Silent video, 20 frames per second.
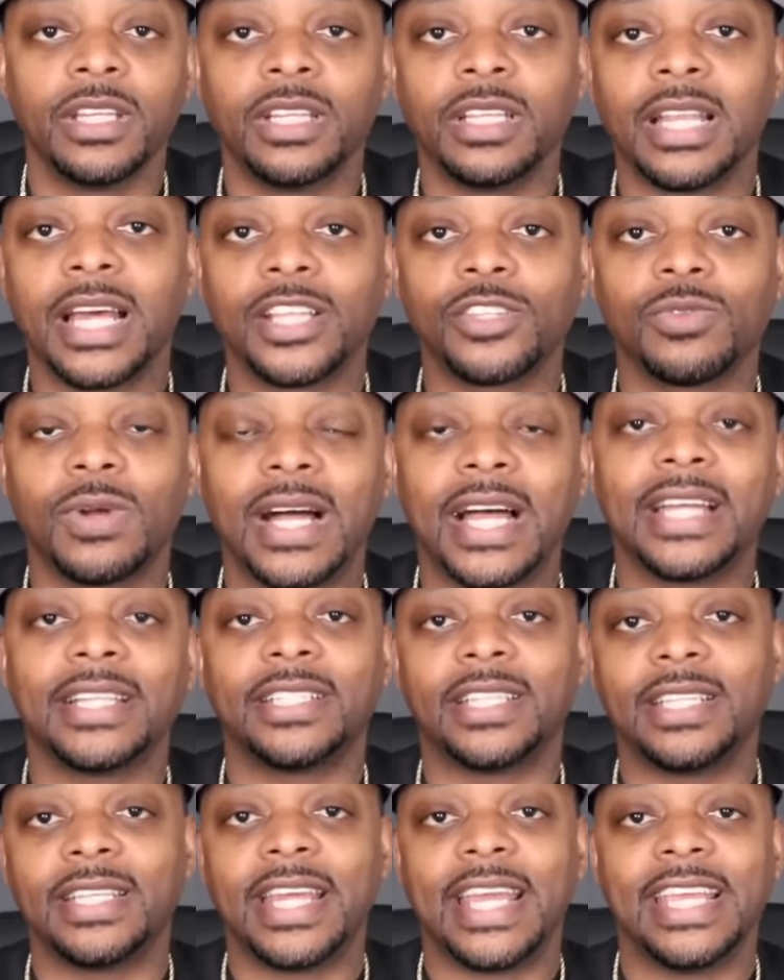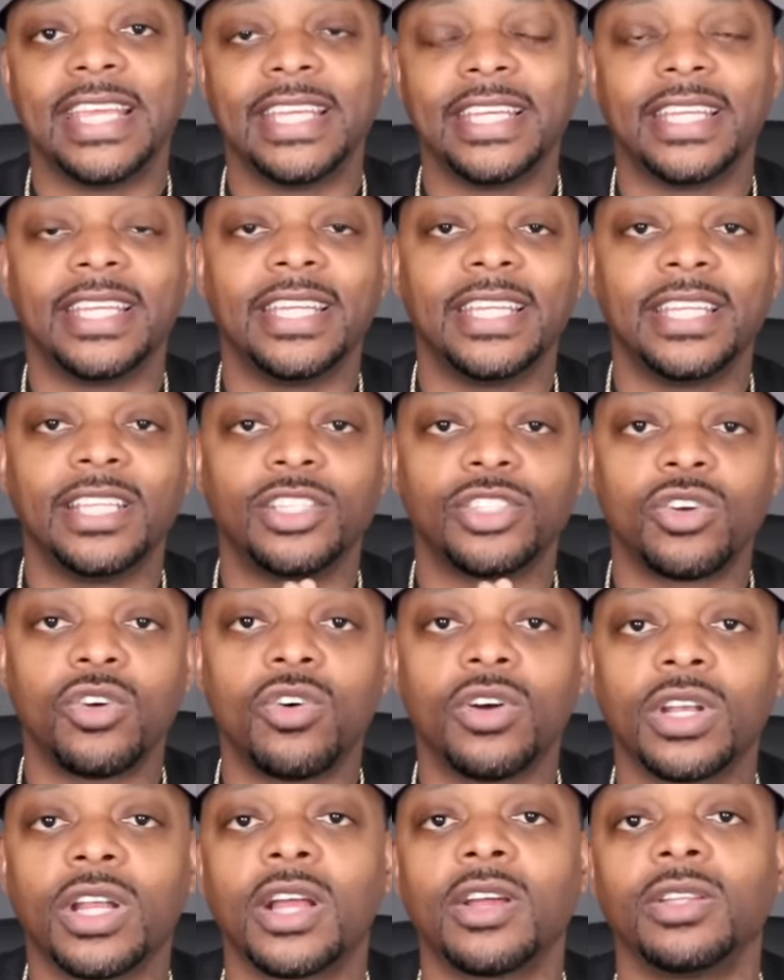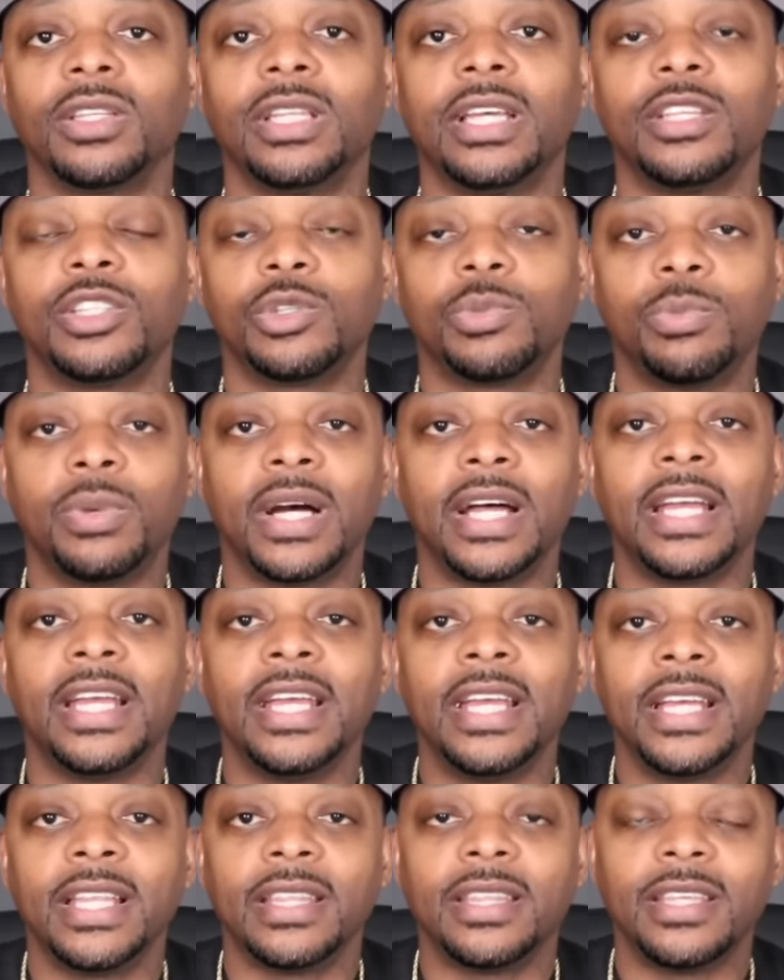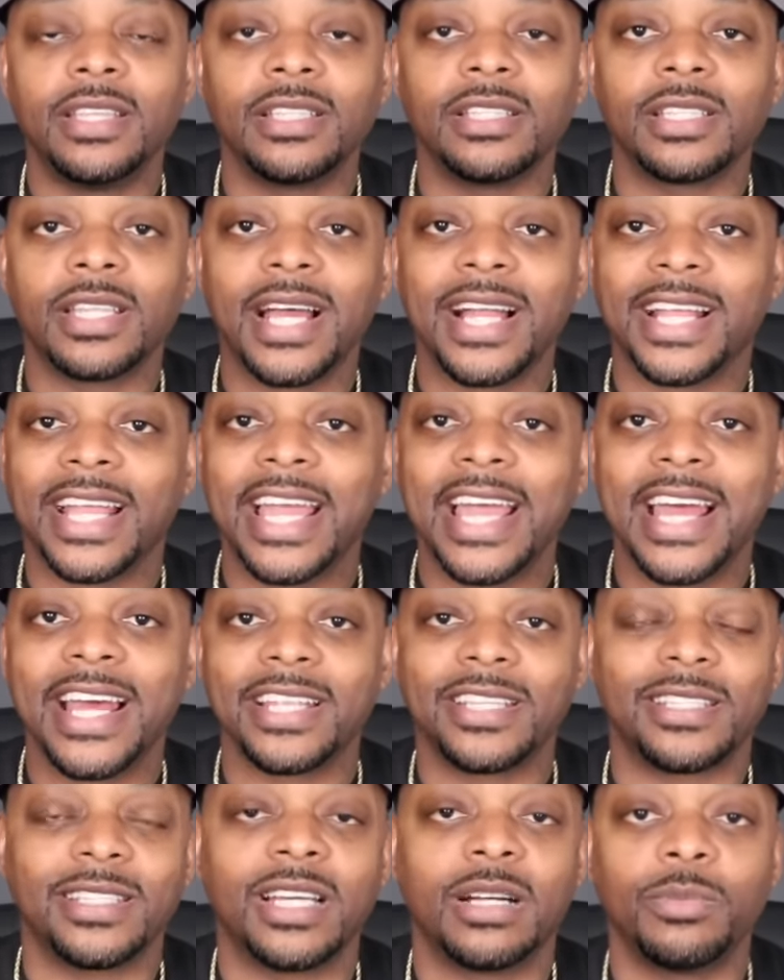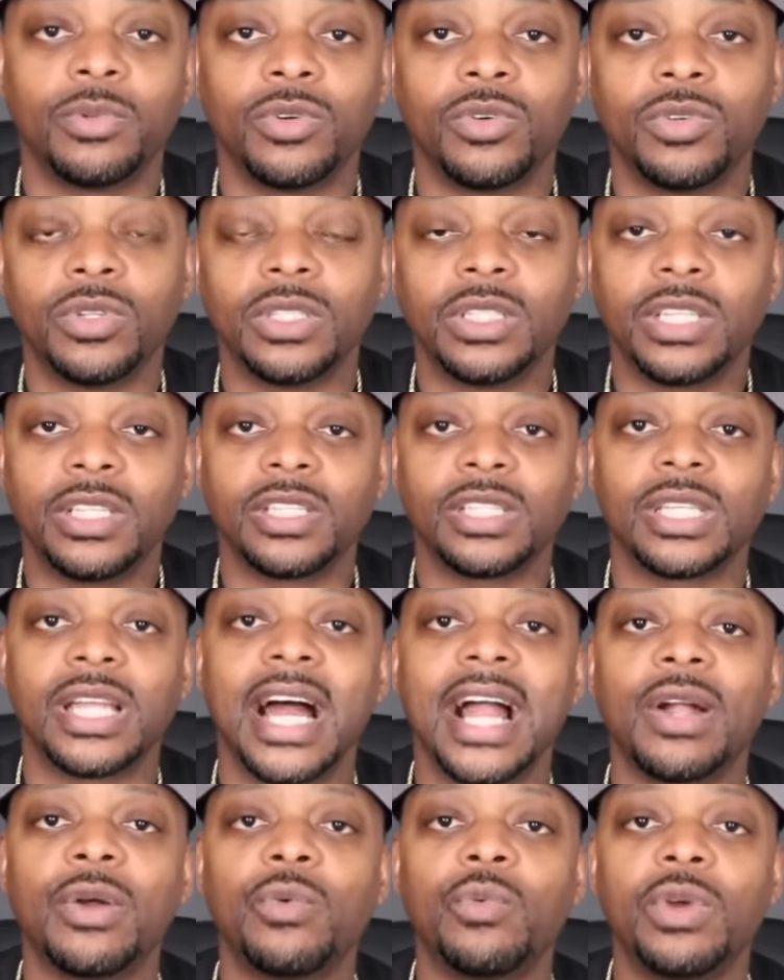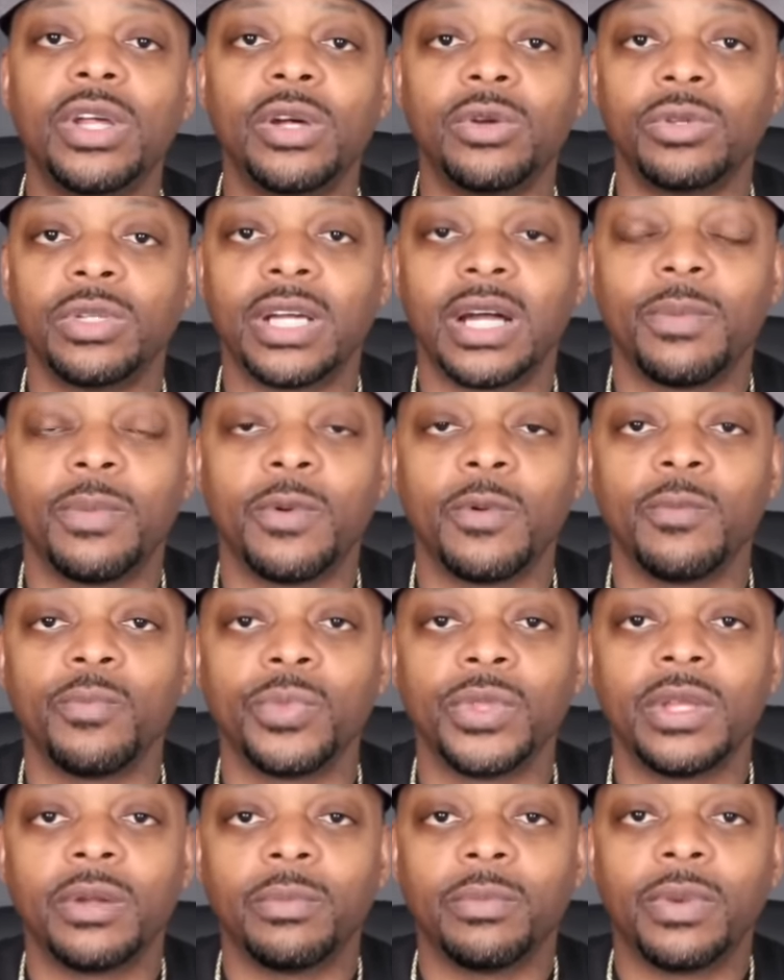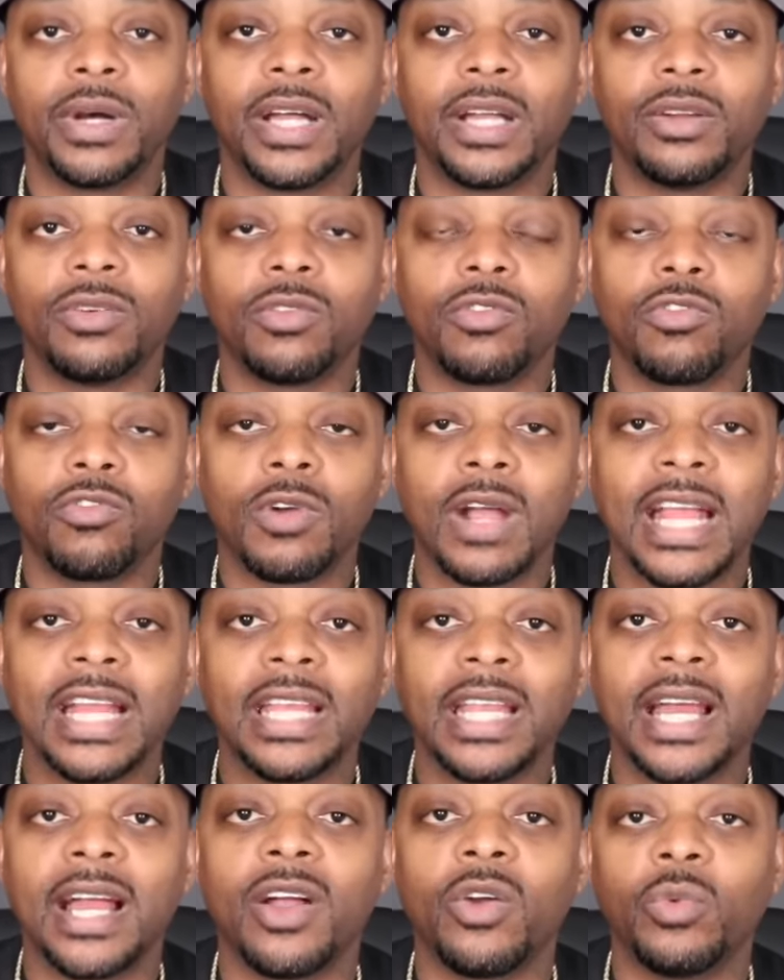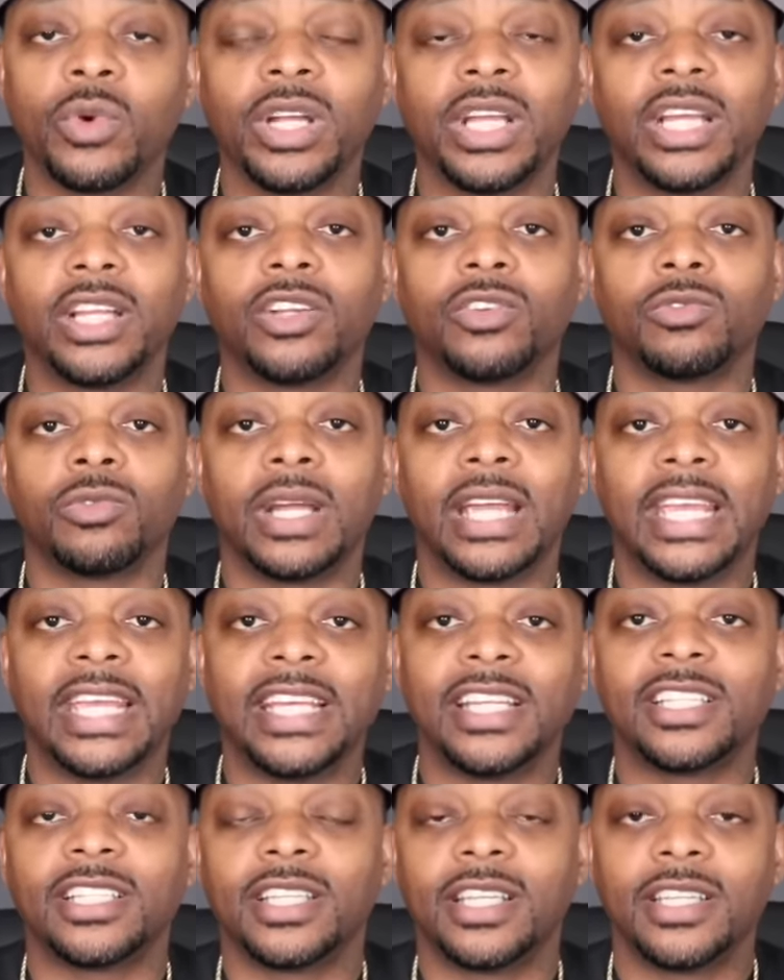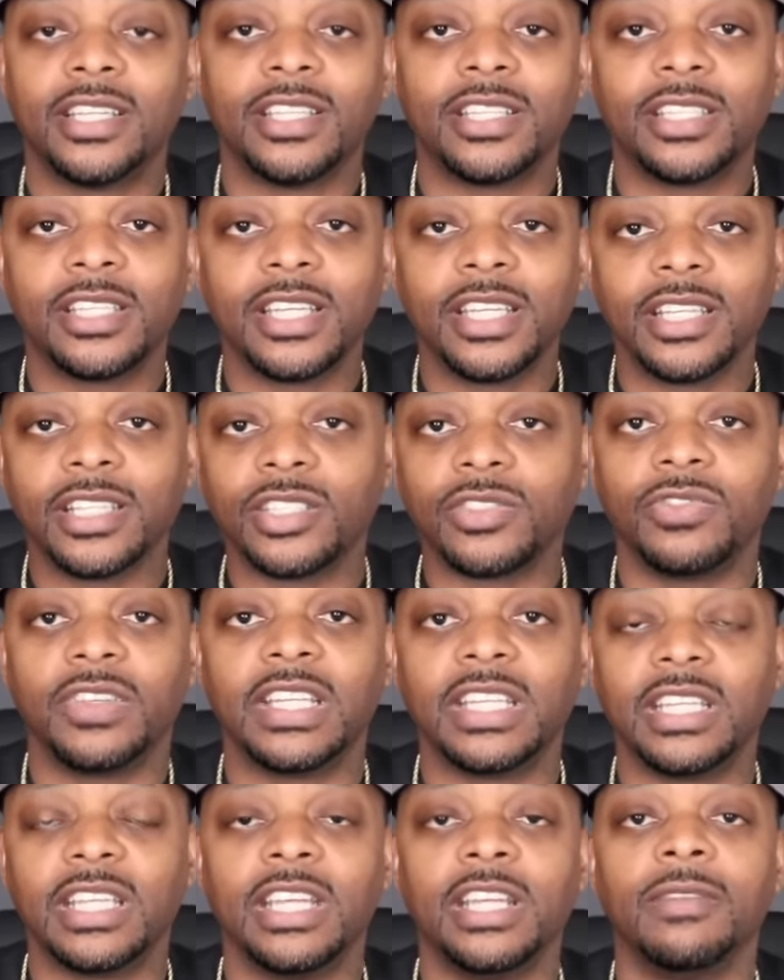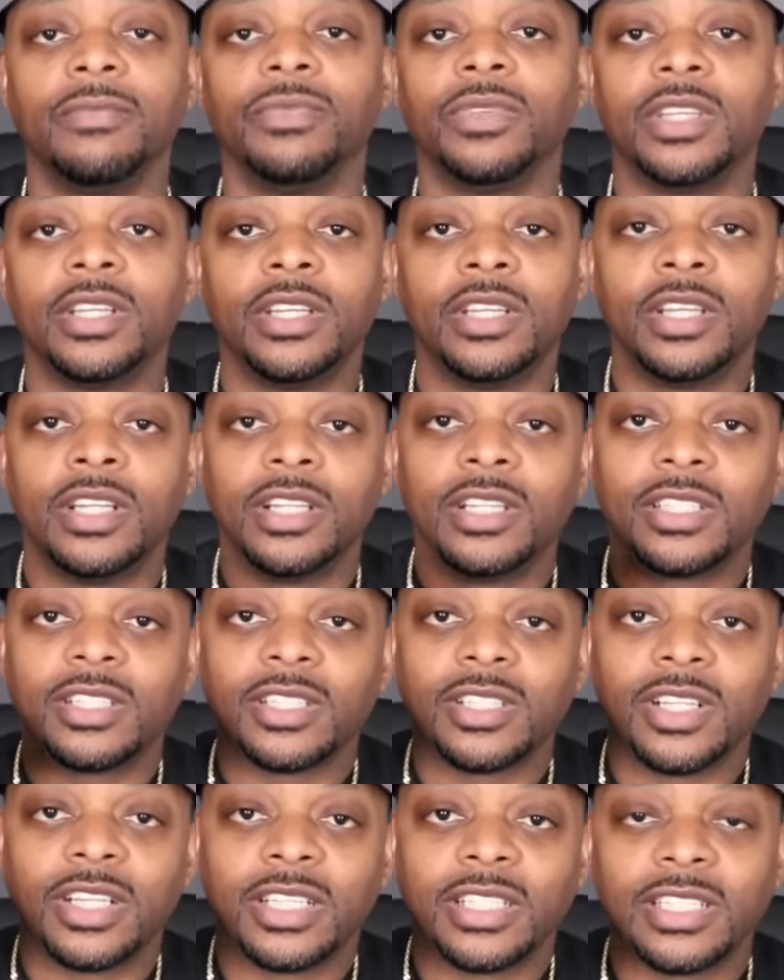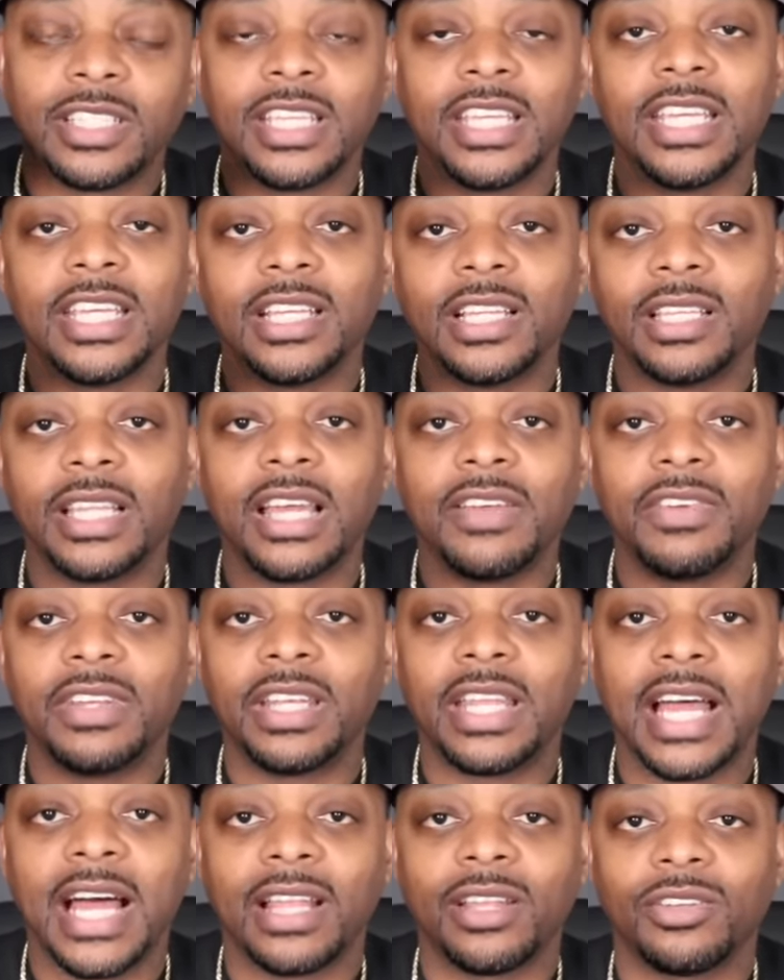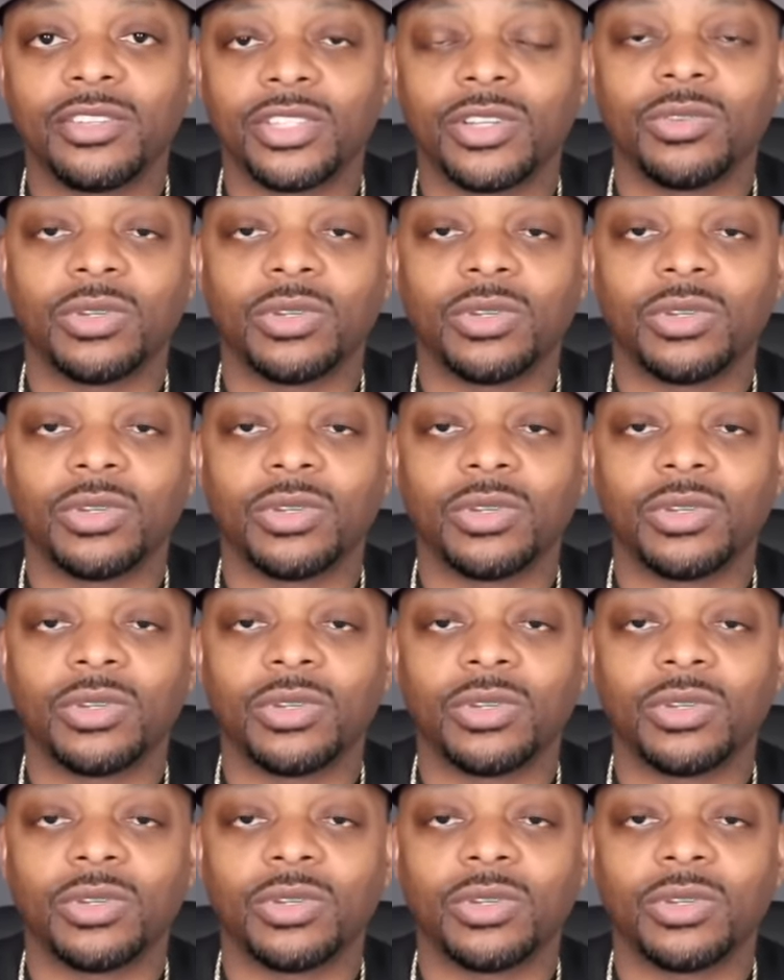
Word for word: And that's why today it is on our list. But this stock has doubled, this stock will double, but right now we're in a range 650 to 10, 11 dollars.